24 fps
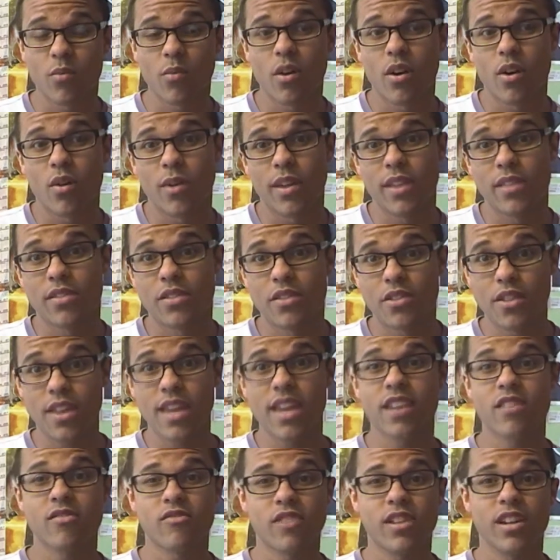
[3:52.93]
Well, in
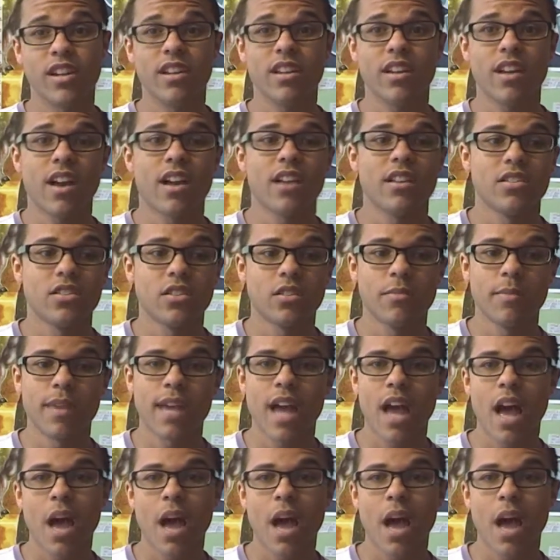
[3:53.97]
theory, it's going to be